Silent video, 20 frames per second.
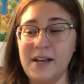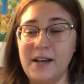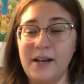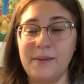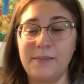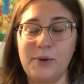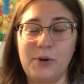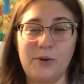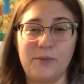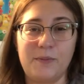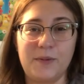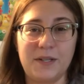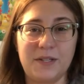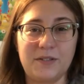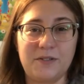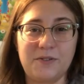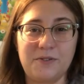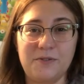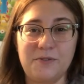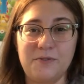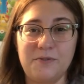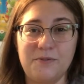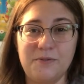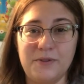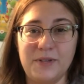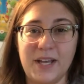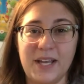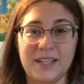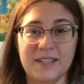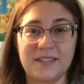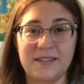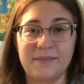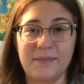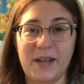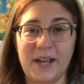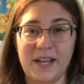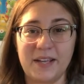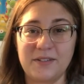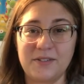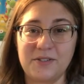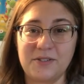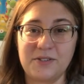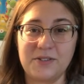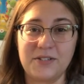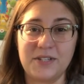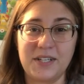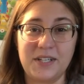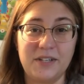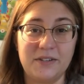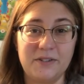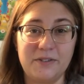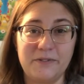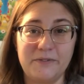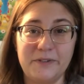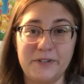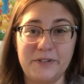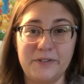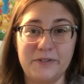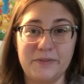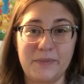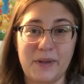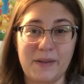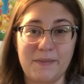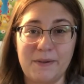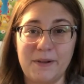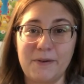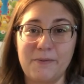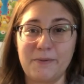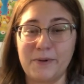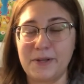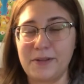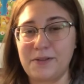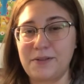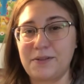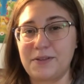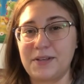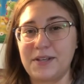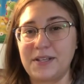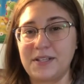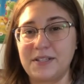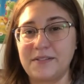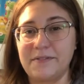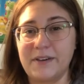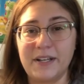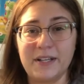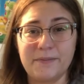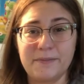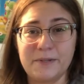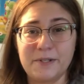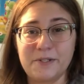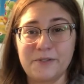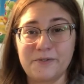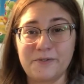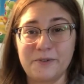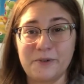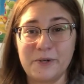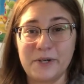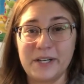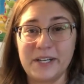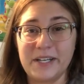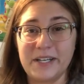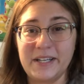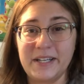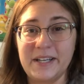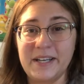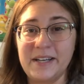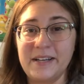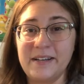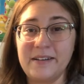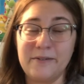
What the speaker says: I'm hoping to get some answers and interviews maybe with the developers for it,